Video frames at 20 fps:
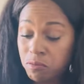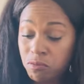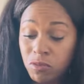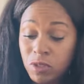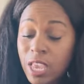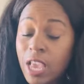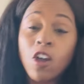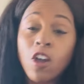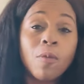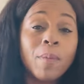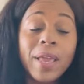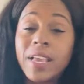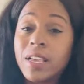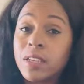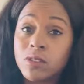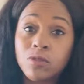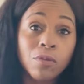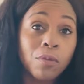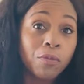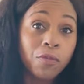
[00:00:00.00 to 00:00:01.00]
take
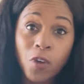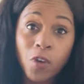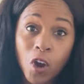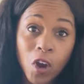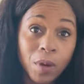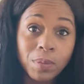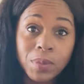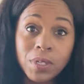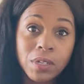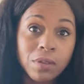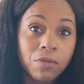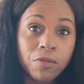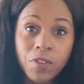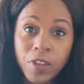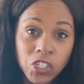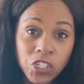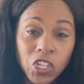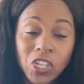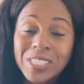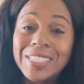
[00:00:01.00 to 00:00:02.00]
omegas from farmed
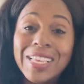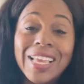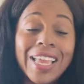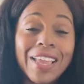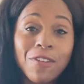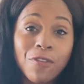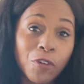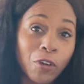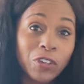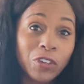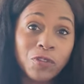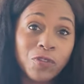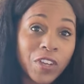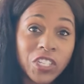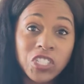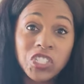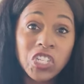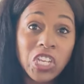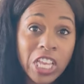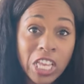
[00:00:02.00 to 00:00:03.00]
fishes for
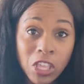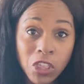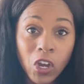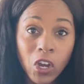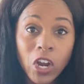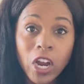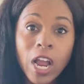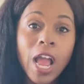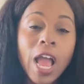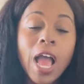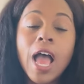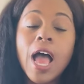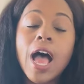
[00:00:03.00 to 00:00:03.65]
fish either.